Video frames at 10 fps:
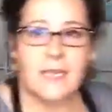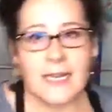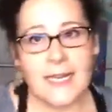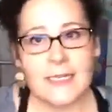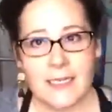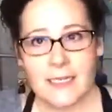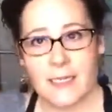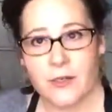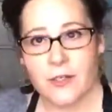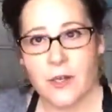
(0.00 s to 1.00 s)
like I did
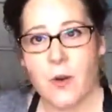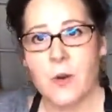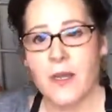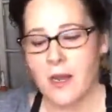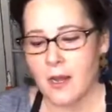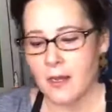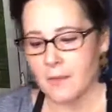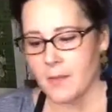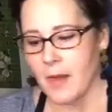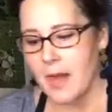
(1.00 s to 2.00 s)
here. So
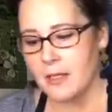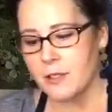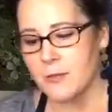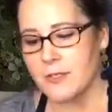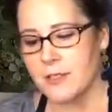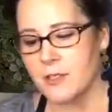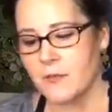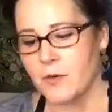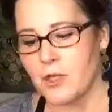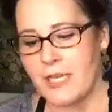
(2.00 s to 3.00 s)
I'll use this
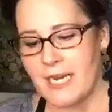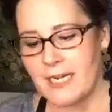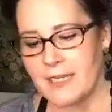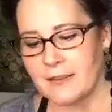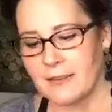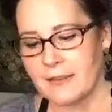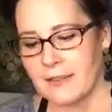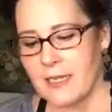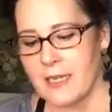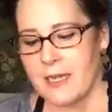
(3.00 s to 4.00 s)
for shading.
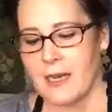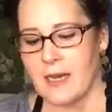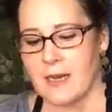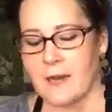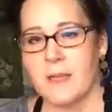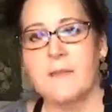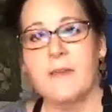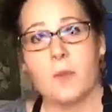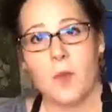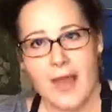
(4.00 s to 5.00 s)

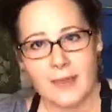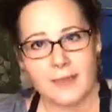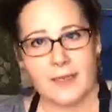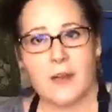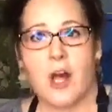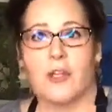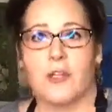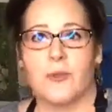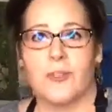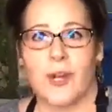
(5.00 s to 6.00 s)
If I'm waxing, I'll
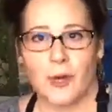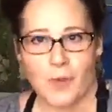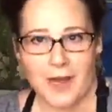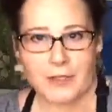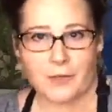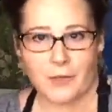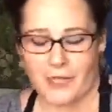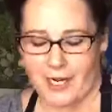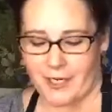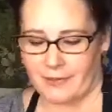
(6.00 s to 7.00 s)
use dark wax for
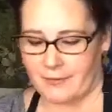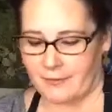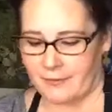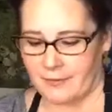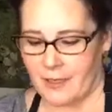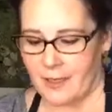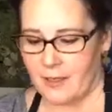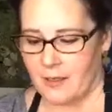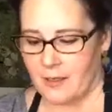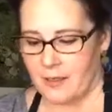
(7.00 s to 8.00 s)
shading.
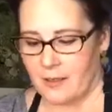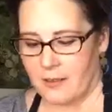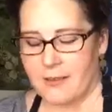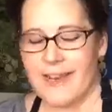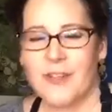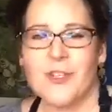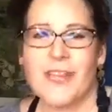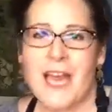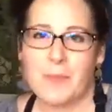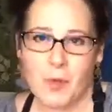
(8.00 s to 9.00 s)
Now you
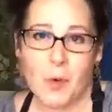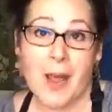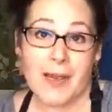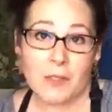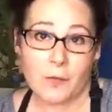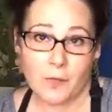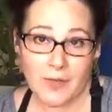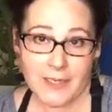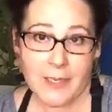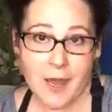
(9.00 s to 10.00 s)
can put wax over
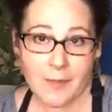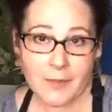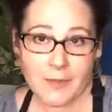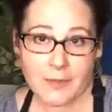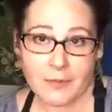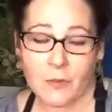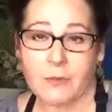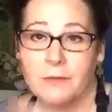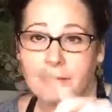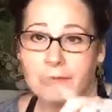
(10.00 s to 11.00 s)
Big Top,
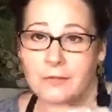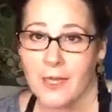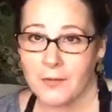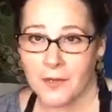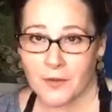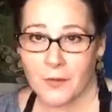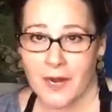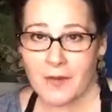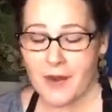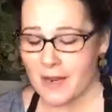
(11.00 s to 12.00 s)
not the other
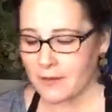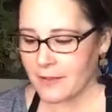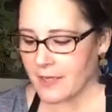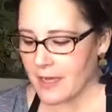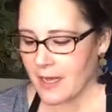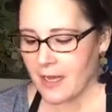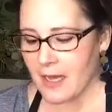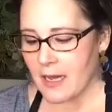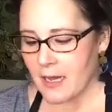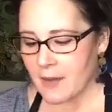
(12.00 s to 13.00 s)
way around.
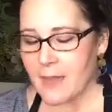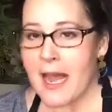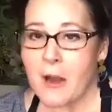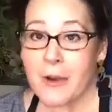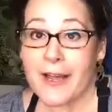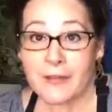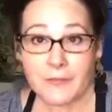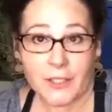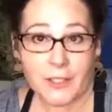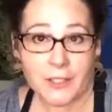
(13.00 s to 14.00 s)

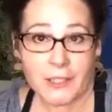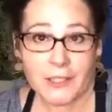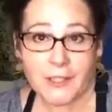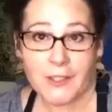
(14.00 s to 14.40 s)
However,